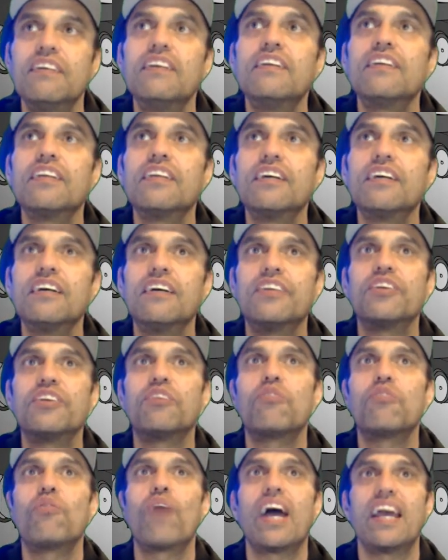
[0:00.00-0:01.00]

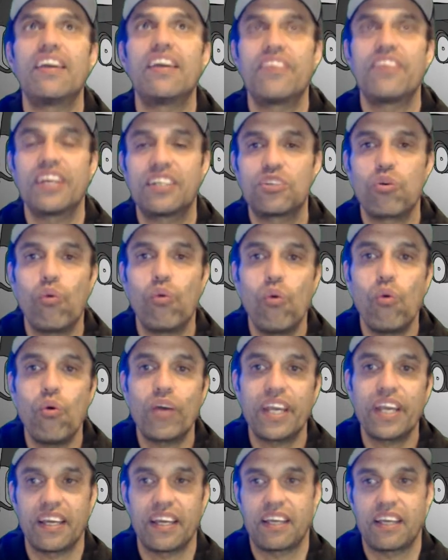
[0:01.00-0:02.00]
way they're
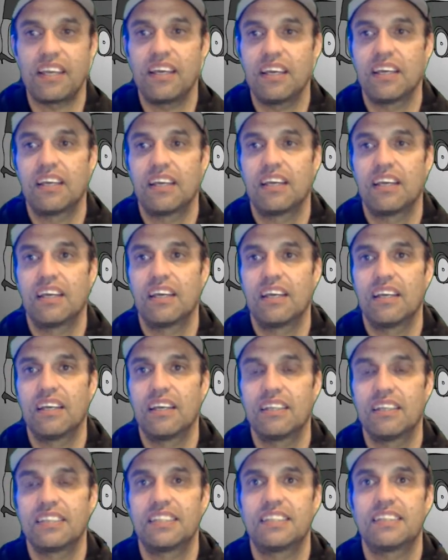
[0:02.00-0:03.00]
talking
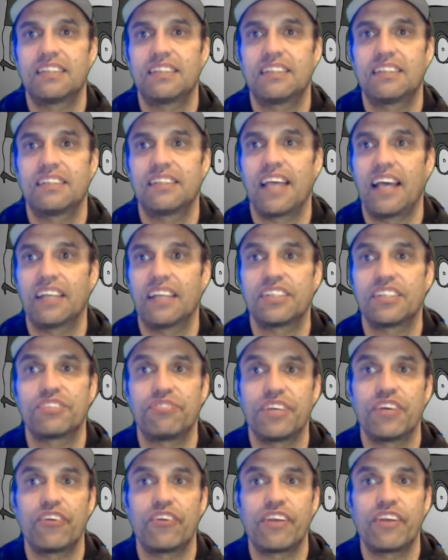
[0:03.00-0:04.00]
sounds
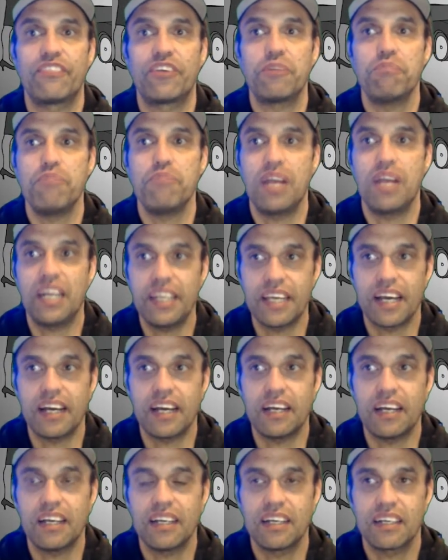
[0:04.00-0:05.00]
very familiar,
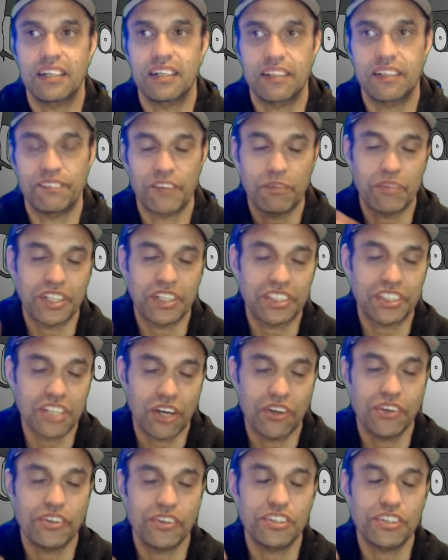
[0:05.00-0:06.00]
from the
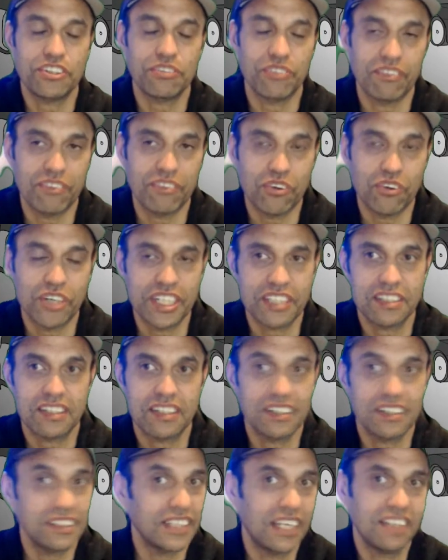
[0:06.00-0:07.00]
tones, from the voice,
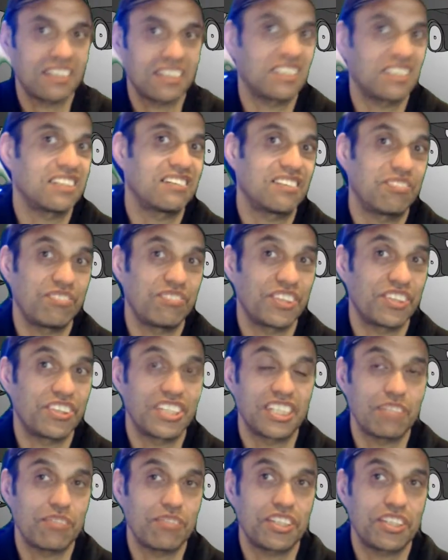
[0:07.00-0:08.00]
because that's very
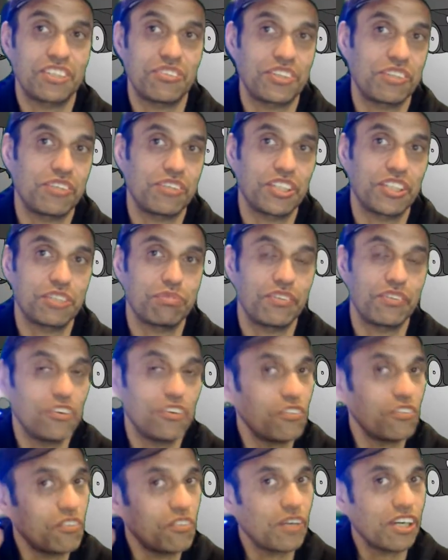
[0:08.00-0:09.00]
similar to what it was before,
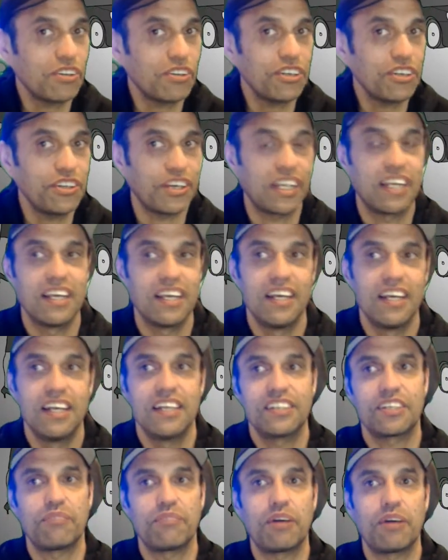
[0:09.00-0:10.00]
from what I heard.
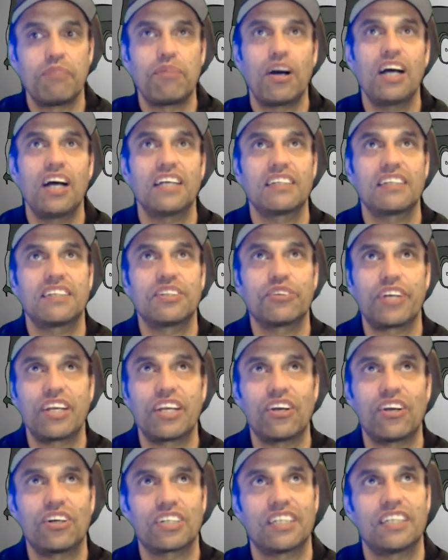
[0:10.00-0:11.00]
So my bias is already
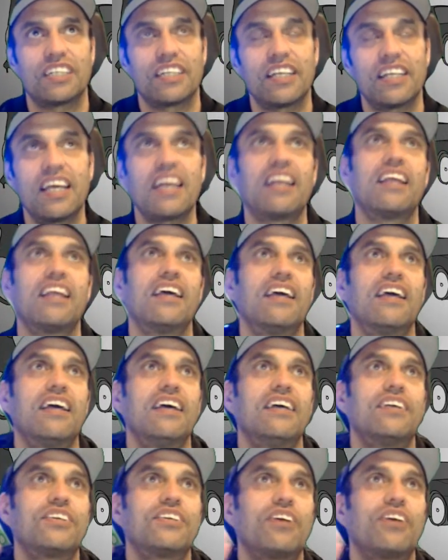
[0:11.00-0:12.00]
locked into that.
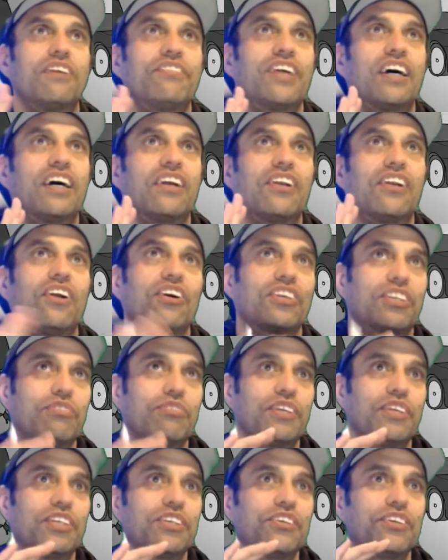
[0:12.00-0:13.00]
So I've now locked them
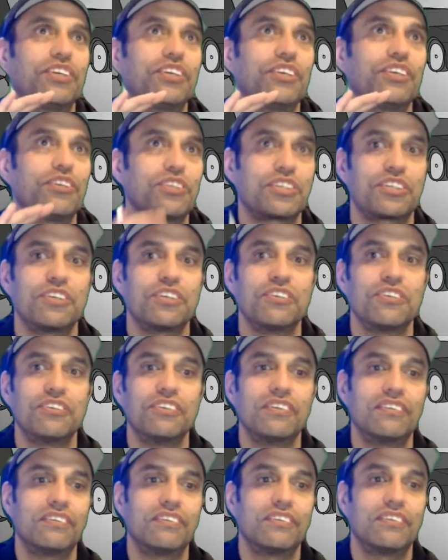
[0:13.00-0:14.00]
into, you're still
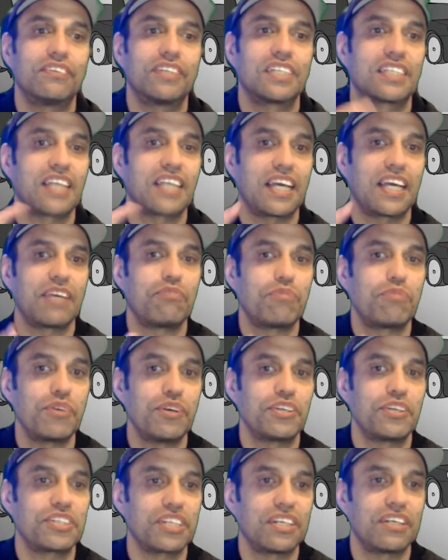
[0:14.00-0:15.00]
the same
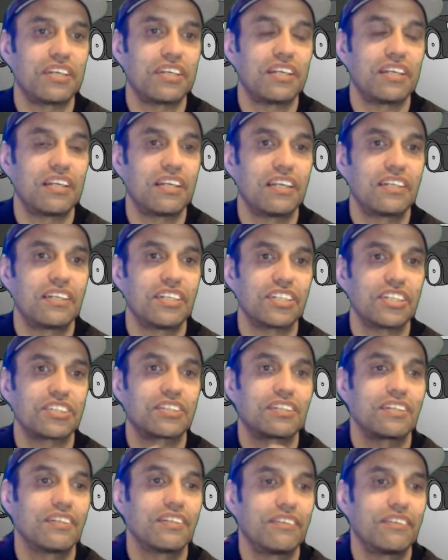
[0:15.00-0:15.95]
person, just